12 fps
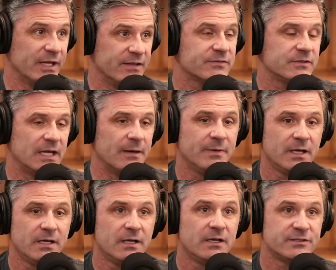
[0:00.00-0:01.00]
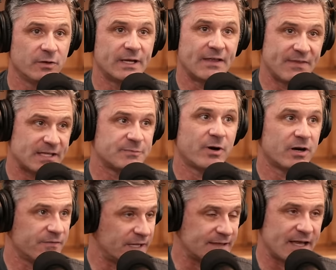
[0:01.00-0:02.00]
replaced. Yeah. Hmm. So again, that's
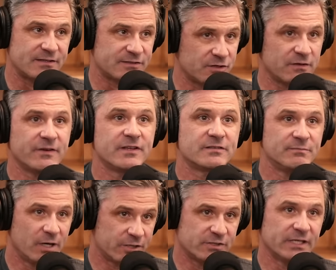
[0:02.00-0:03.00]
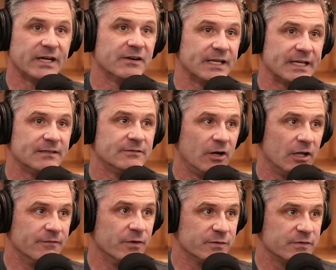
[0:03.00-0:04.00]
part of like that service, modularity,
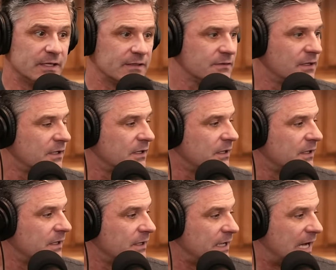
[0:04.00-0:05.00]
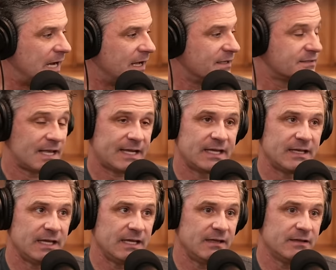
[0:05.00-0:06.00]
all of those things. Uh,
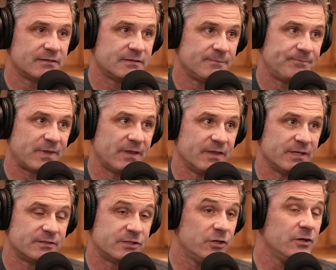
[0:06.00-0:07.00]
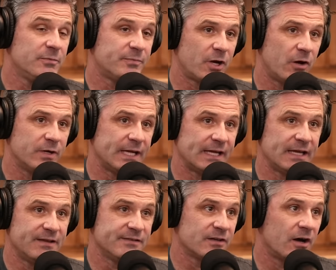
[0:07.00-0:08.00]
second is the tube coating
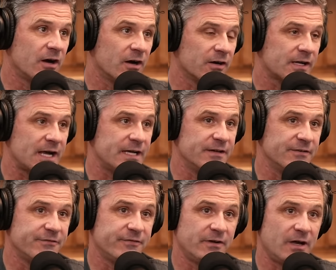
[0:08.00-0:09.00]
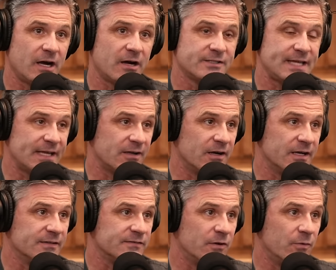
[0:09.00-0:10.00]
is our kind of our take
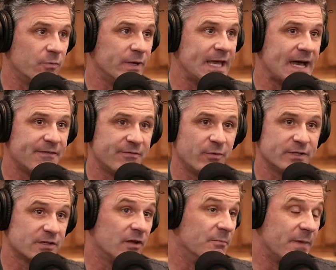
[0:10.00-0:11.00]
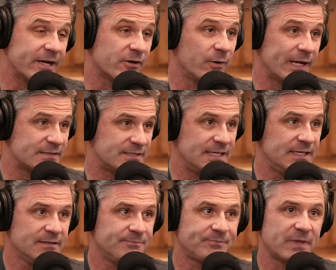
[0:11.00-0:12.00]
on it. So we hmm. have what's called micro
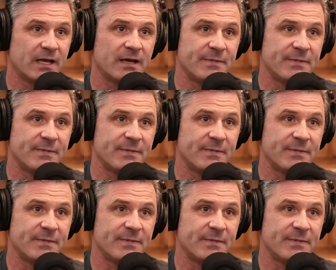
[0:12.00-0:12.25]
XD.